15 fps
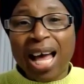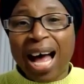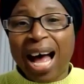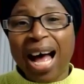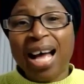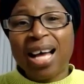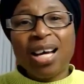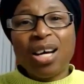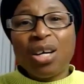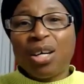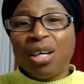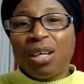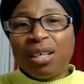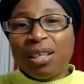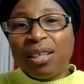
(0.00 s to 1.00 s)
ah,
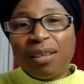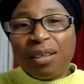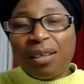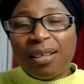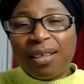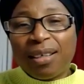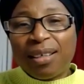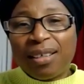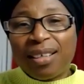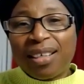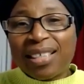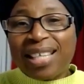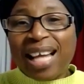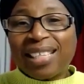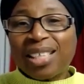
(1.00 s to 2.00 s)

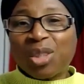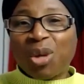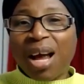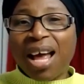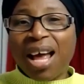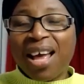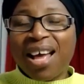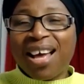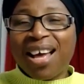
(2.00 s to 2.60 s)
that is why,